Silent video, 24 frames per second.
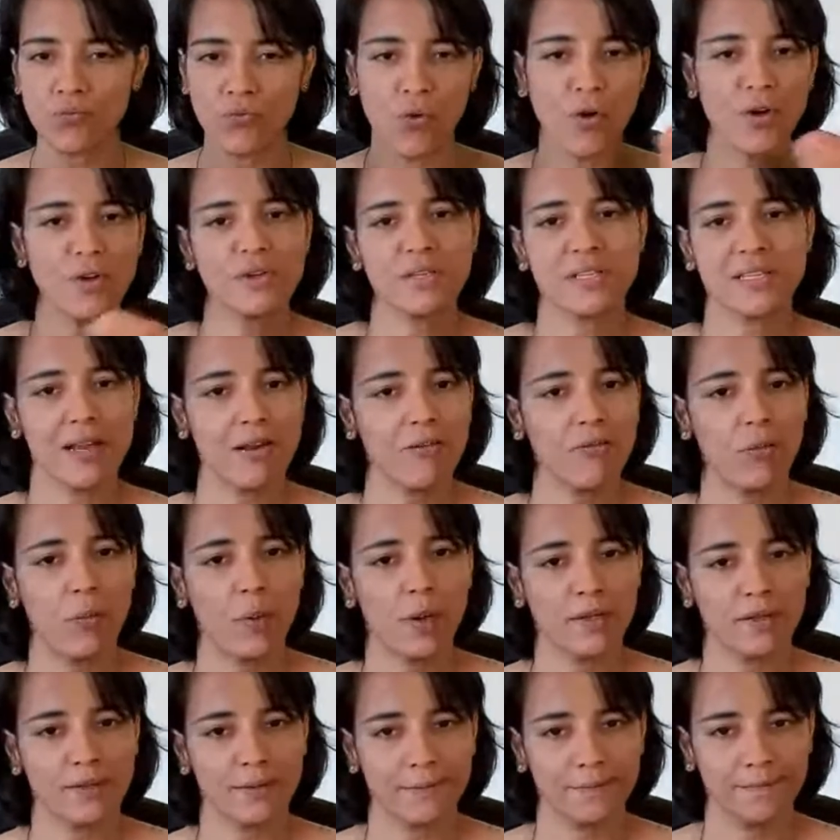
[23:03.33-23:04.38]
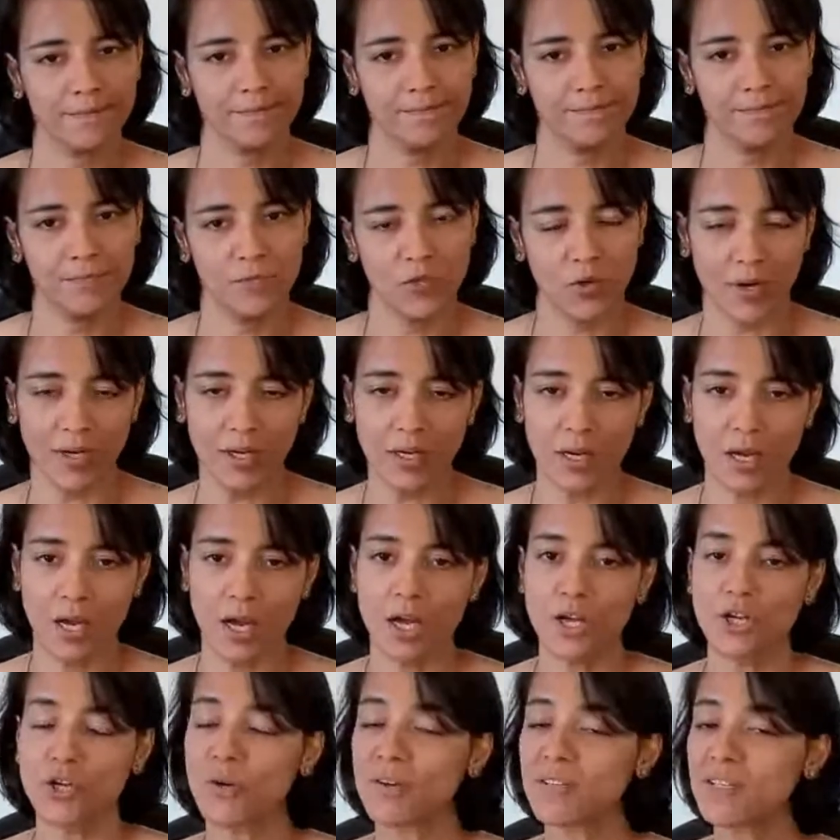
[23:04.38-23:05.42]
for your self-worth, right?
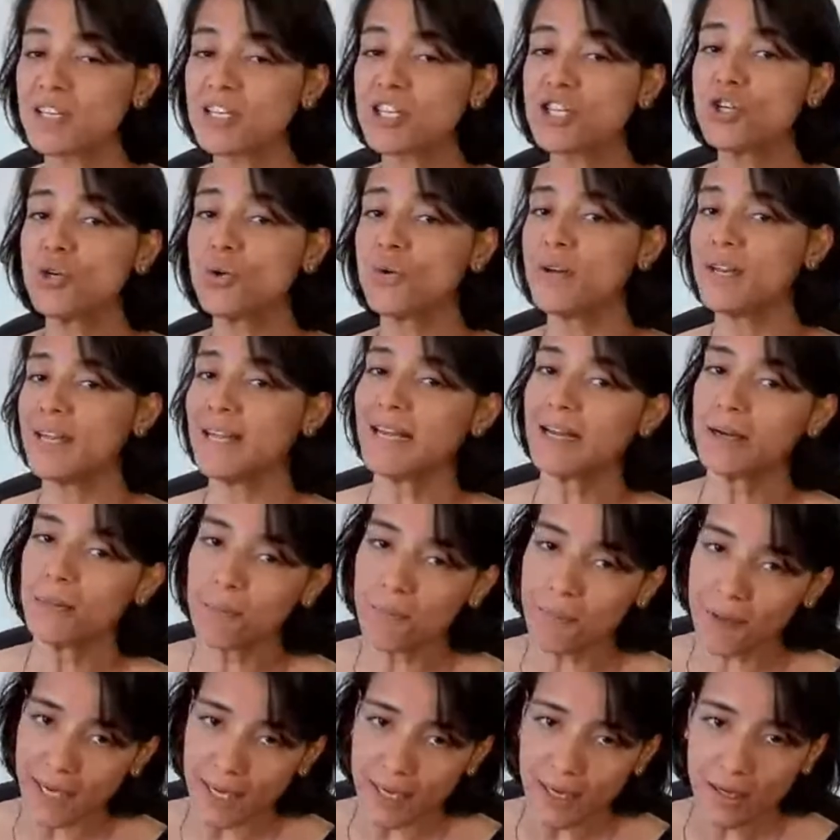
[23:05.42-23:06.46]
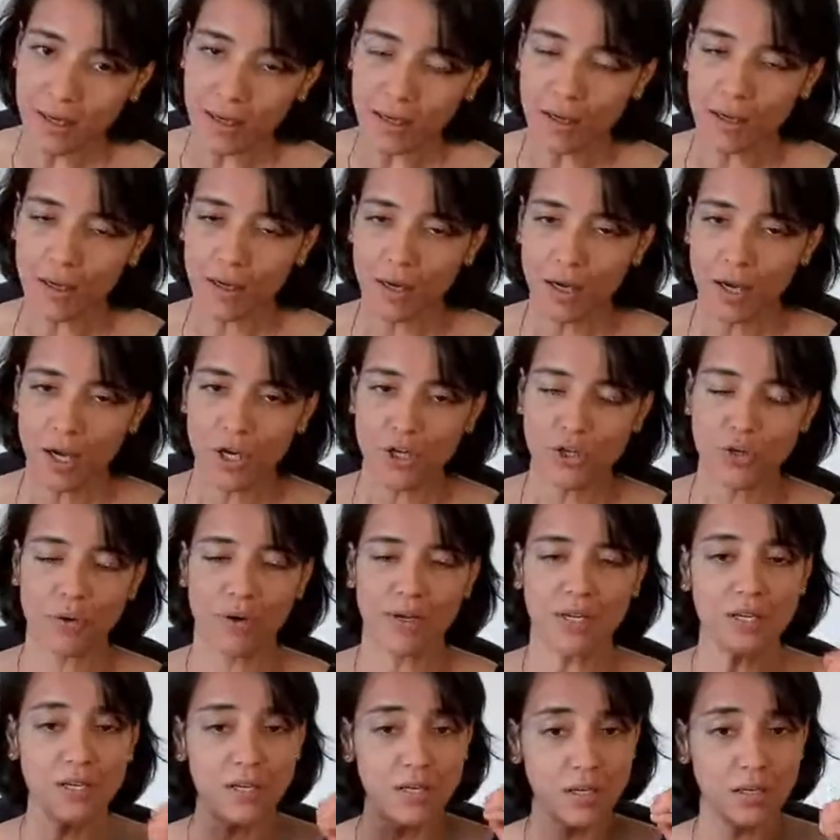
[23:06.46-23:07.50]
You're this unique being.
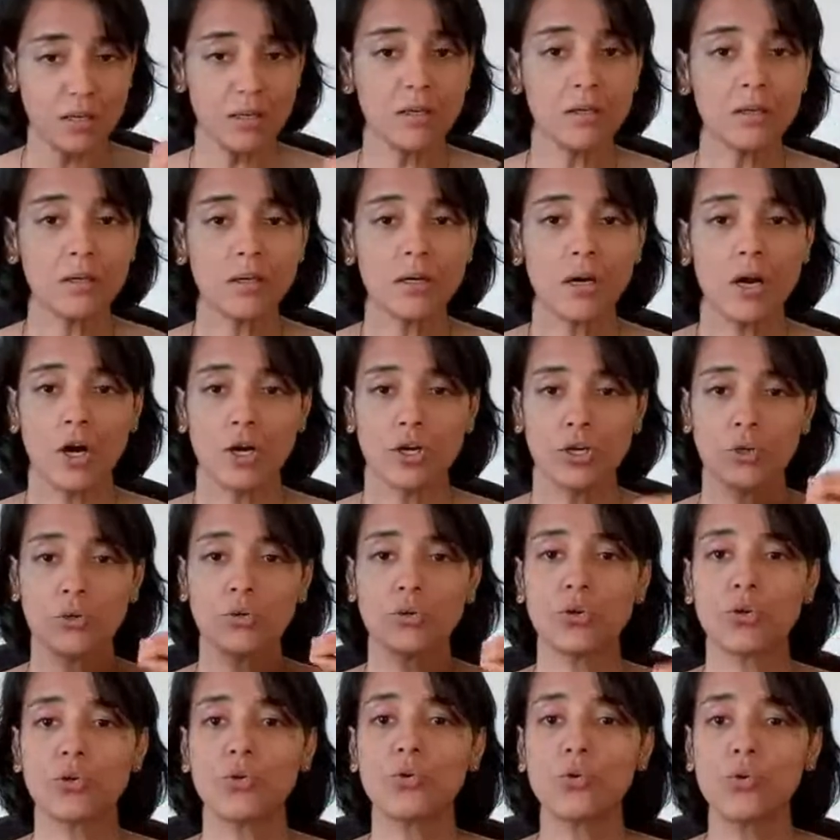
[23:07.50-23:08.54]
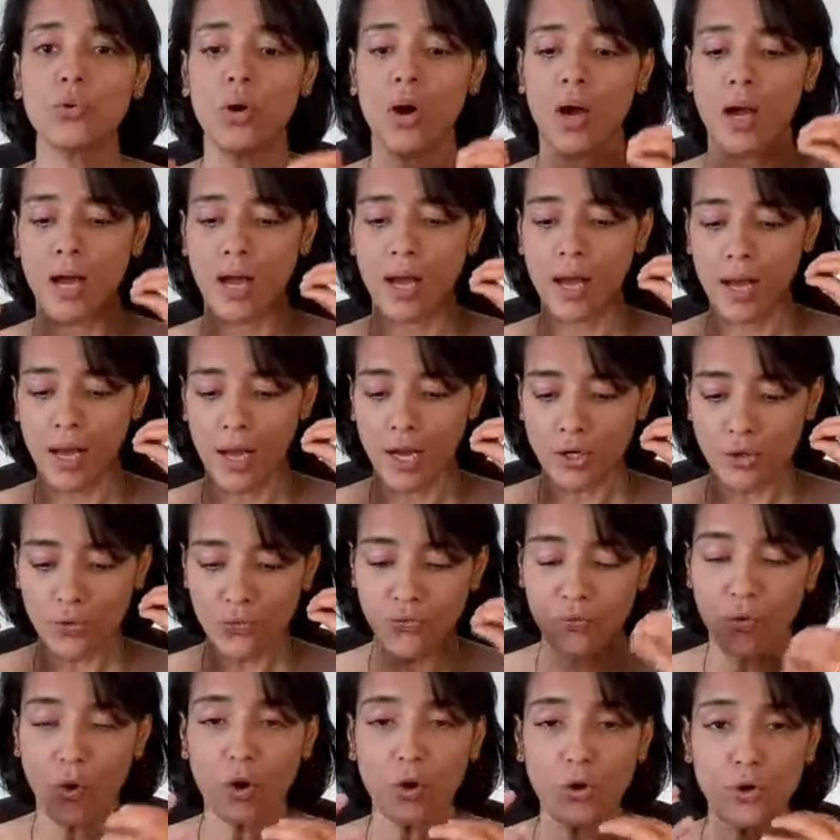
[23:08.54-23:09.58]
You're here to
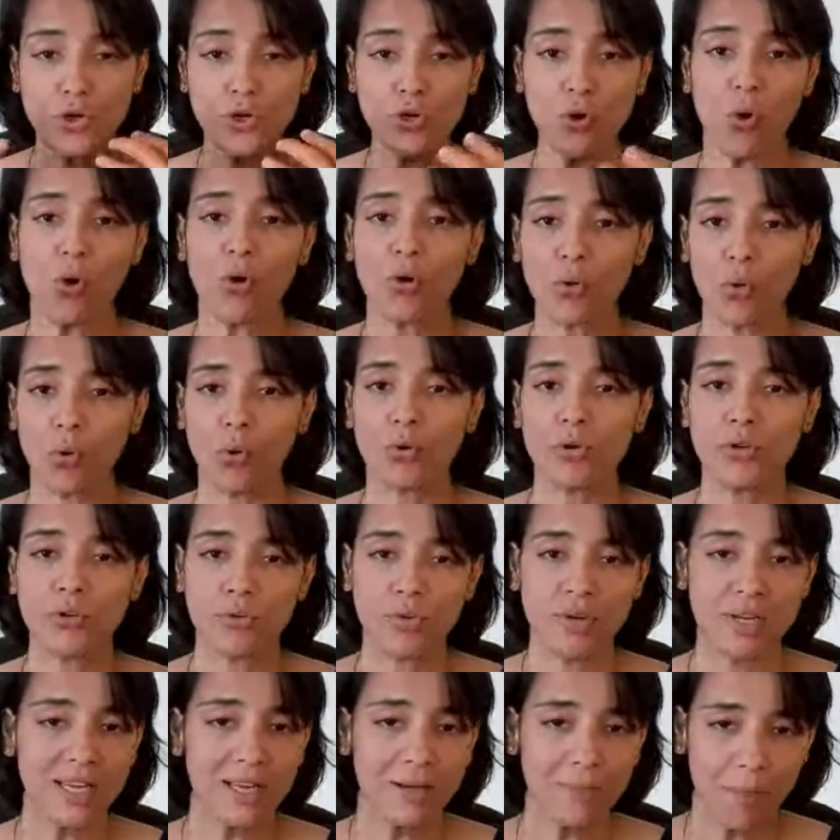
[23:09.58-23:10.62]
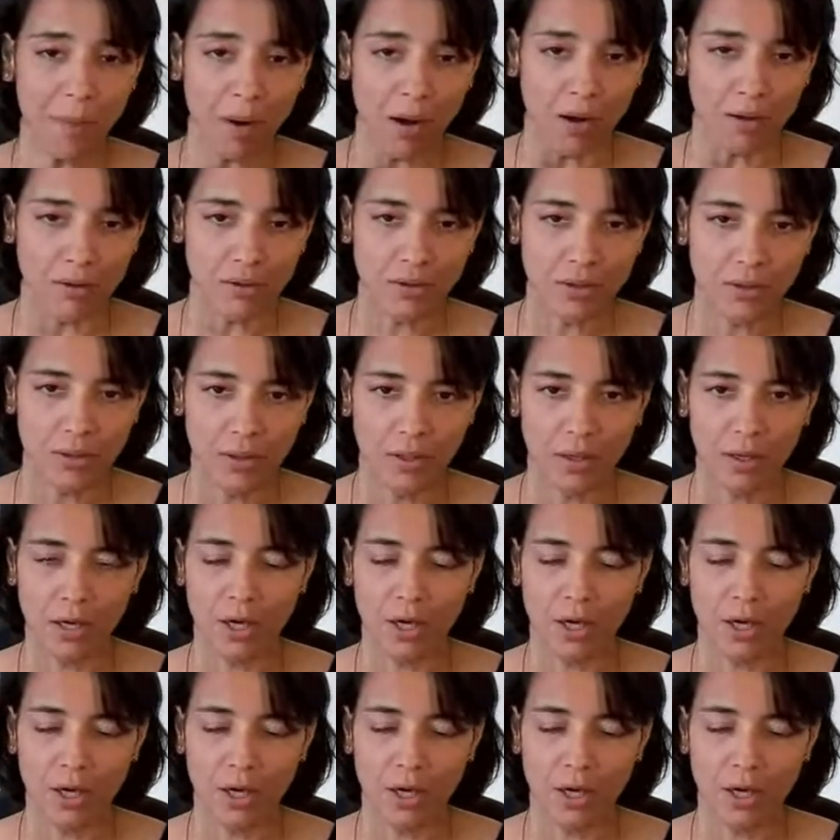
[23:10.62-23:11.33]
follow your own unique path,